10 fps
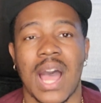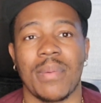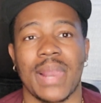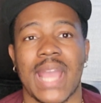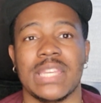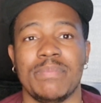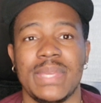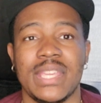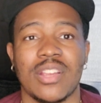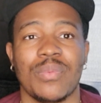I'm glad to be
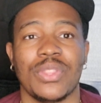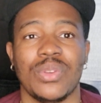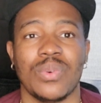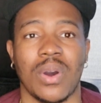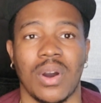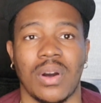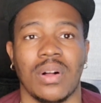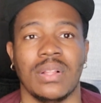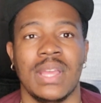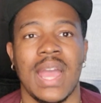here with you
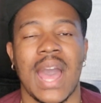all.